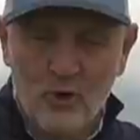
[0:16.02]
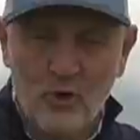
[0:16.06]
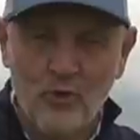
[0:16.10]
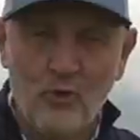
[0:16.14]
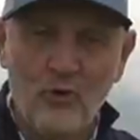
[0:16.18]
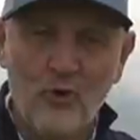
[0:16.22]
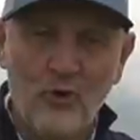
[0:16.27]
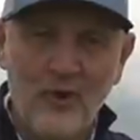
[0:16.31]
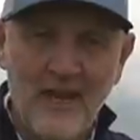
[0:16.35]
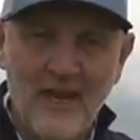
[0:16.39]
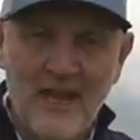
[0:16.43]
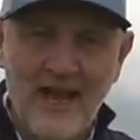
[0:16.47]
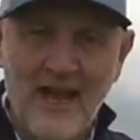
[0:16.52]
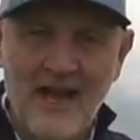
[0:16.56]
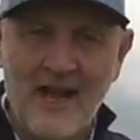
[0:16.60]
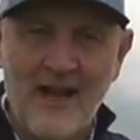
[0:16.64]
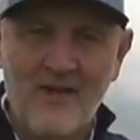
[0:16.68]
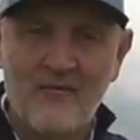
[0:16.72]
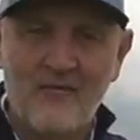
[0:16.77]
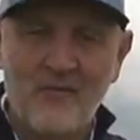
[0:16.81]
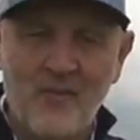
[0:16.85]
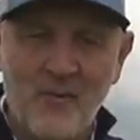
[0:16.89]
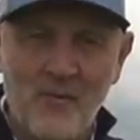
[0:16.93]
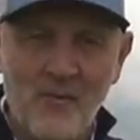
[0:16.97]
currently
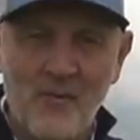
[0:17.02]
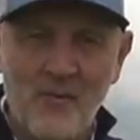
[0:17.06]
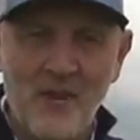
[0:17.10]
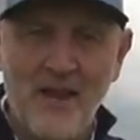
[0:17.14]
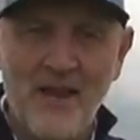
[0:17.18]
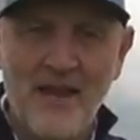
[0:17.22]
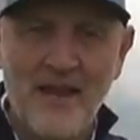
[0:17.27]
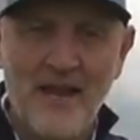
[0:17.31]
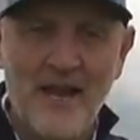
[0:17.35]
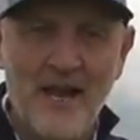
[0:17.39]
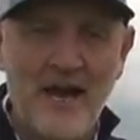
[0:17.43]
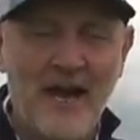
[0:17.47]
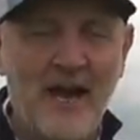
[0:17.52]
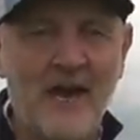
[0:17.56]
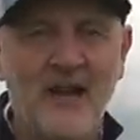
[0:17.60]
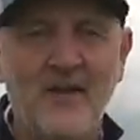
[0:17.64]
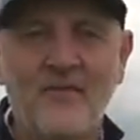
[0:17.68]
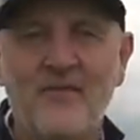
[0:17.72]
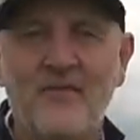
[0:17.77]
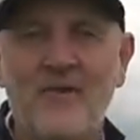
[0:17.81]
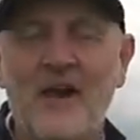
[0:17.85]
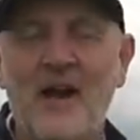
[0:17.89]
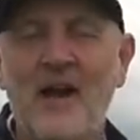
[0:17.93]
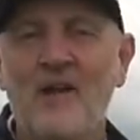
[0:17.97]
have the Ping
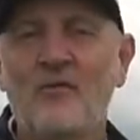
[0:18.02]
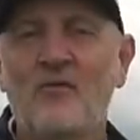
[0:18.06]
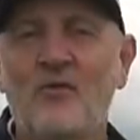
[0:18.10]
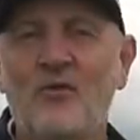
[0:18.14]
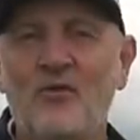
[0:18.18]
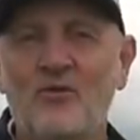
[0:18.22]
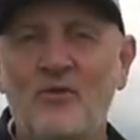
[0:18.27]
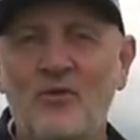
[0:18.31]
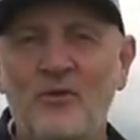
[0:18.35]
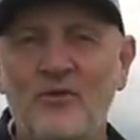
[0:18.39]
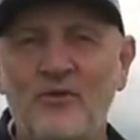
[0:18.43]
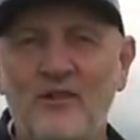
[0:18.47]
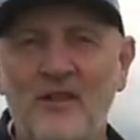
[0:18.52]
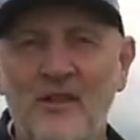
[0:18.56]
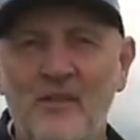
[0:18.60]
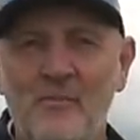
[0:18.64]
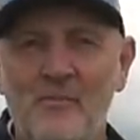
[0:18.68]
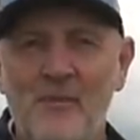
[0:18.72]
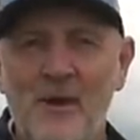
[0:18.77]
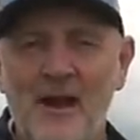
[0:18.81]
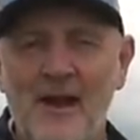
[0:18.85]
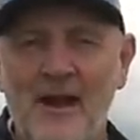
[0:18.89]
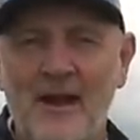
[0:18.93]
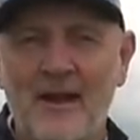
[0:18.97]
i500s in the
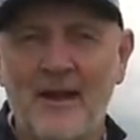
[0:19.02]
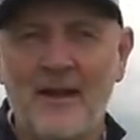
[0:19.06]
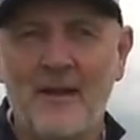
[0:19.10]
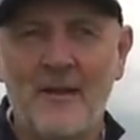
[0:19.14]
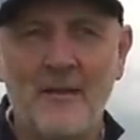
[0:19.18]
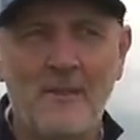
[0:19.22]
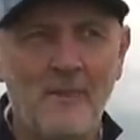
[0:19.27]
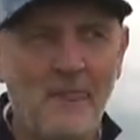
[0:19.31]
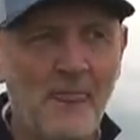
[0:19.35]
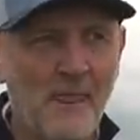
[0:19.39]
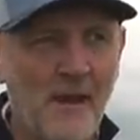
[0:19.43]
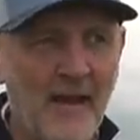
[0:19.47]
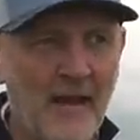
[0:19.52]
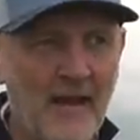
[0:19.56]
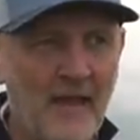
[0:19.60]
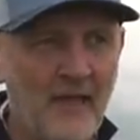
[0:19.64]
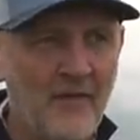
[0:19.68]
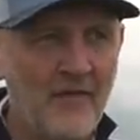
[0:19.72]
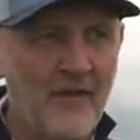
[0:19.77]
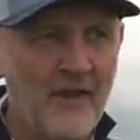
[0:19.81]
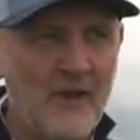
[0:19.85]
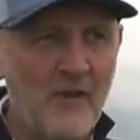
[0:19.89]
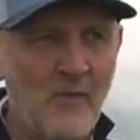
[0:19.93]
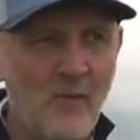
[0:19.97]
bag and I
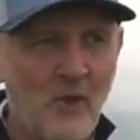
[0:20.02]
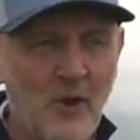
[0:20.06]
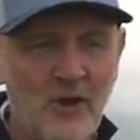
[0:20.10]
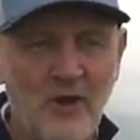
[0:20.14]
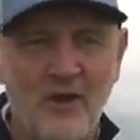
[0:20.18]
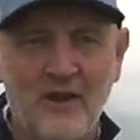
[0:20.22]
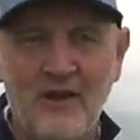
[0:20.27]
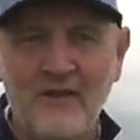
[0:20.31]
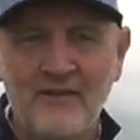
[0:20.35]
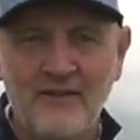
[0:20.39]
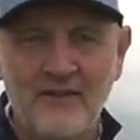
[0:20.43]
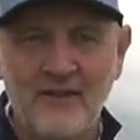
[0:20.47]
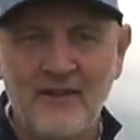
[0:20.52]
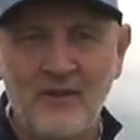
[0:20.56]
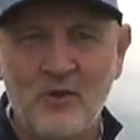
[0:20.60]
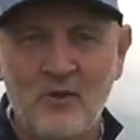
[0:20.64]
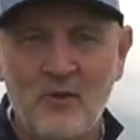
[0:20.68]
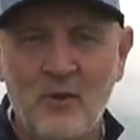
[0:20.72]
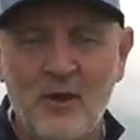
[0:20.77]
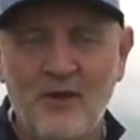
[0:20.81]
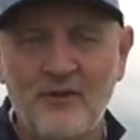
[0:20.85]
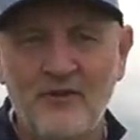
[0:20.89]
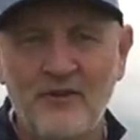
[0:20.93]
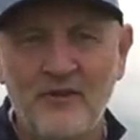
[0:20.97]
think what you're asking the
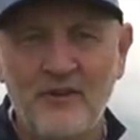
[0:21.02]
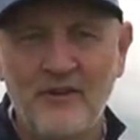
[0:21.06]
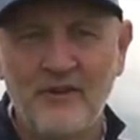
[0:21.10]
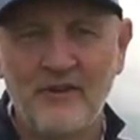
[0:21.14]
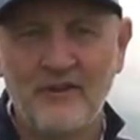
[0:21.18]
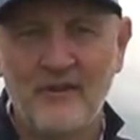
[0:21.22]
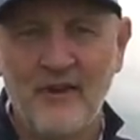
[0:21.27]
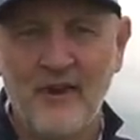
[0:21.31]
question is,